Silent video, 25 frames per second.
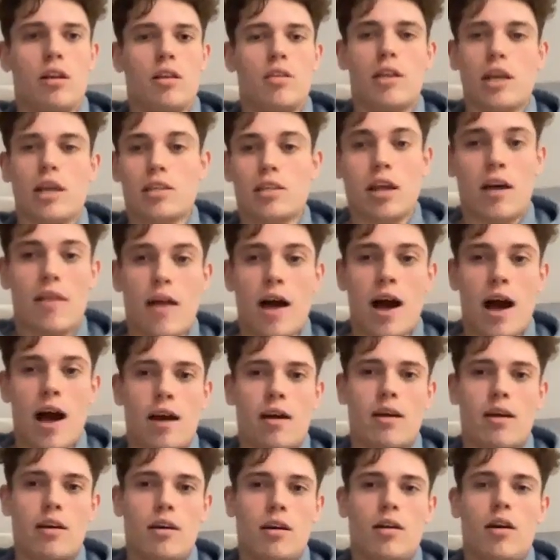Things like that.
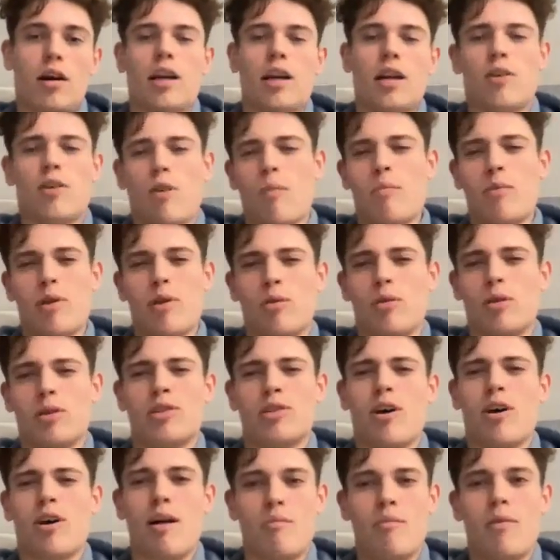I get grumpy all the
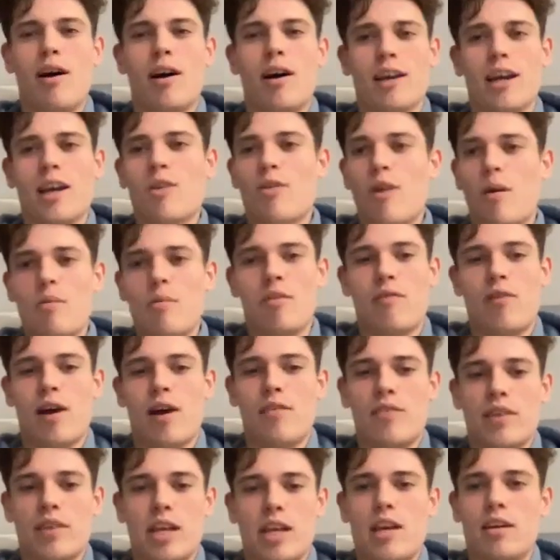time, but I get grumpy if I
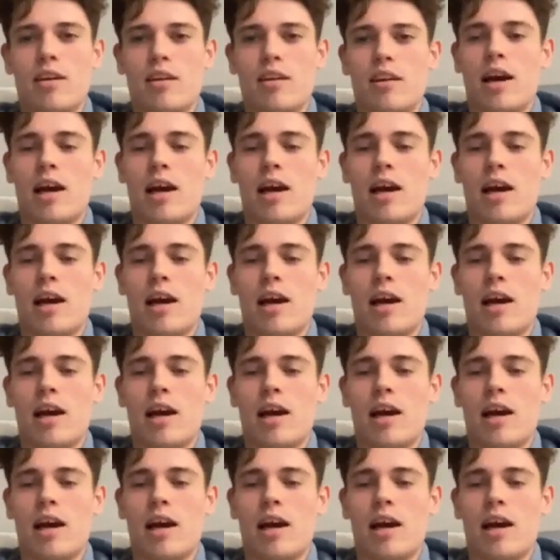haven't eaten.